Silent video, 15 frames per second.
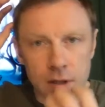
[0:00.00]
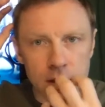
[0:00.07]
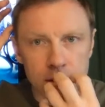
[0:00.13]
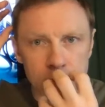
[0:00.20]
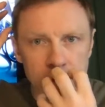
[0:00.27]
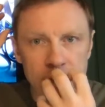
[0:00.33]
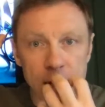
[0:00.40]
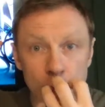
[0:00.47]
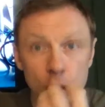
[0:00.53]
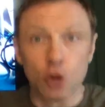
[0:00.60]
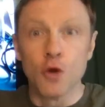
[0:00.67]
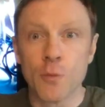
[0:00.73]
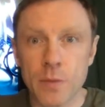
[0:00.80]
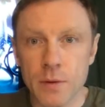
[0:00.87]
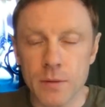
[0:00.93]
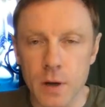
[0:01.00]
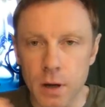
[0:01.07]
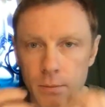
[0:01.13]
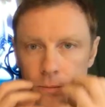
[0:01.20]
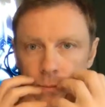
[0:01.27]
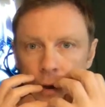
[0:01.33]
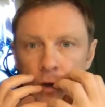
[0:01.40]
like loop, our
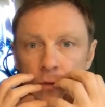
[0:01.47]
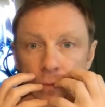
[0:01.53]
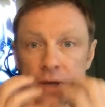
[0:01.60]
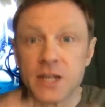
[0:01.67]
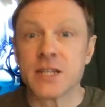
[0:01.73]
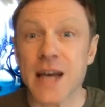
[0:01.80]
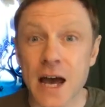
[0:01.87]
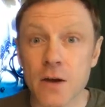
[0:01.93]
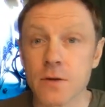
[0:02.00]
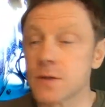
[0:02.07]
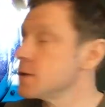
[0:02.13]
mouthpiece out.